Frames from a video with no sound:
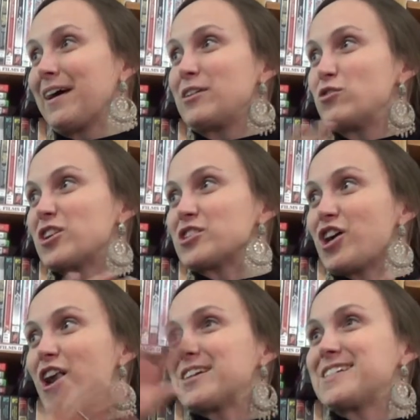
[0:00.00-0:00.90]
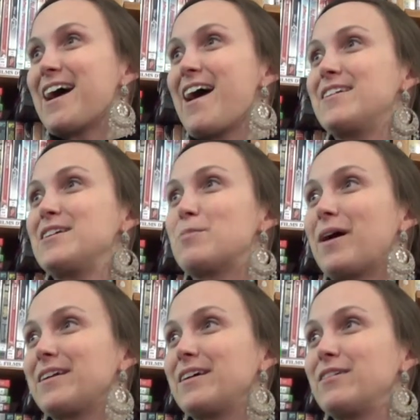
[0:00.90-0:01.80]
and you can talk to
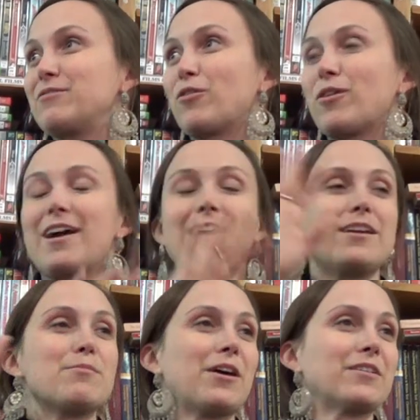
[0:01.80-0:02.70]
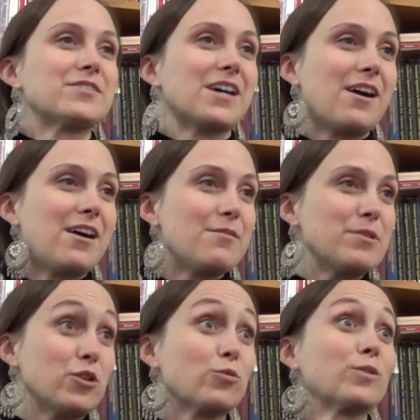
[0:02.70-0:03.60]
anybody for any amount of time,
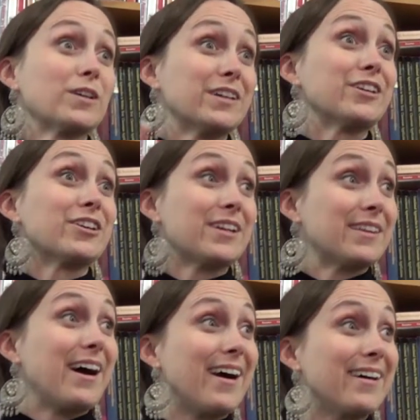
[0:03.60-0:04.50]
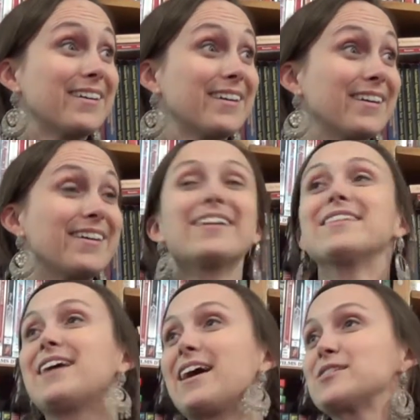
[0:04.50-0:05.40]
and you're really good at that.
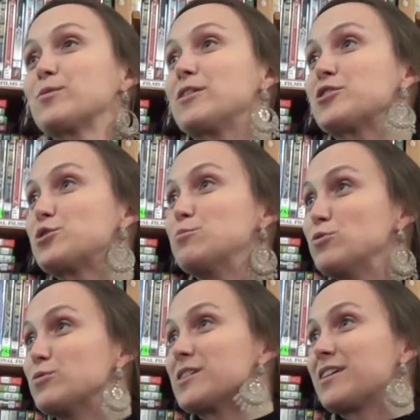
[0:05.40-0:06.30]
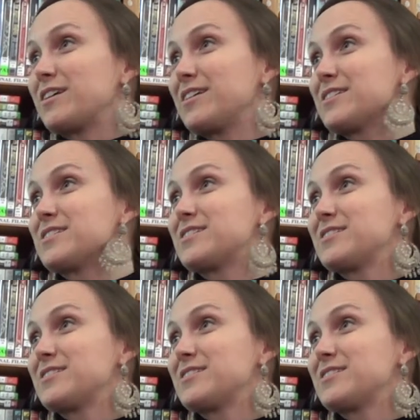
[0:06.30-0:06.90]
That's what schmoozing is.